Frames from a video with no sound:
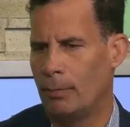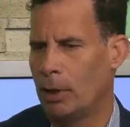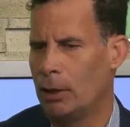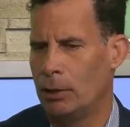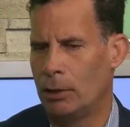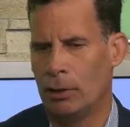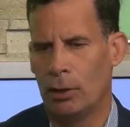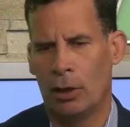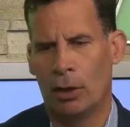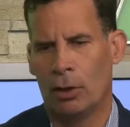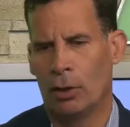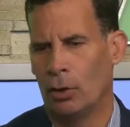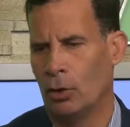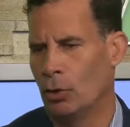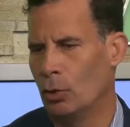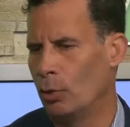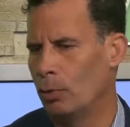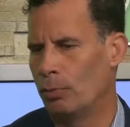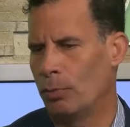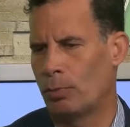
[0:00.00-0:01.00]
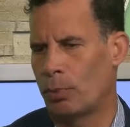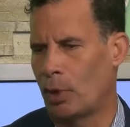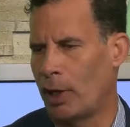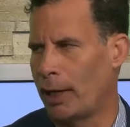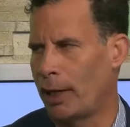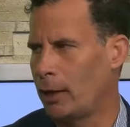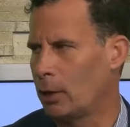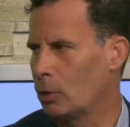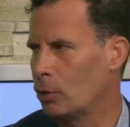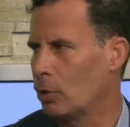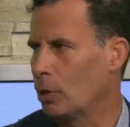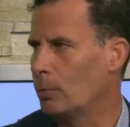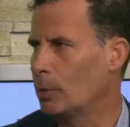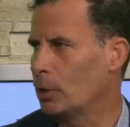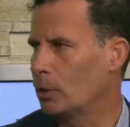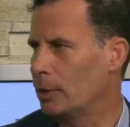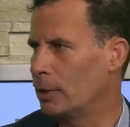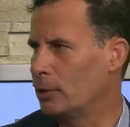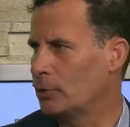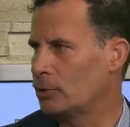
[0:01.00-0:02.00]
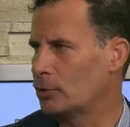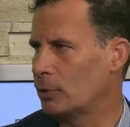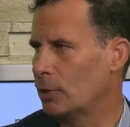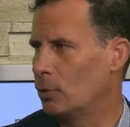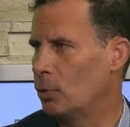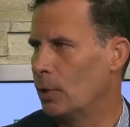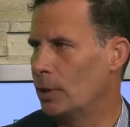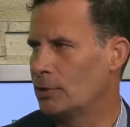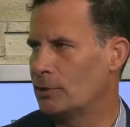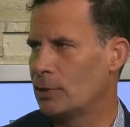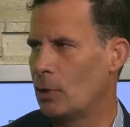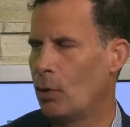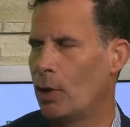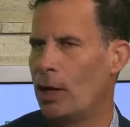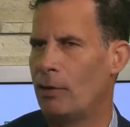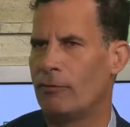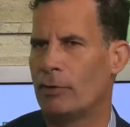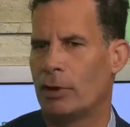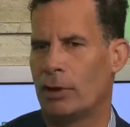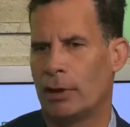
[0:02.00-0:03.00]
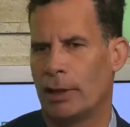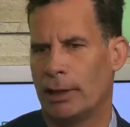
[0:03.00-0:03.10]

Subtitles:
no prior criminal history whatsoever,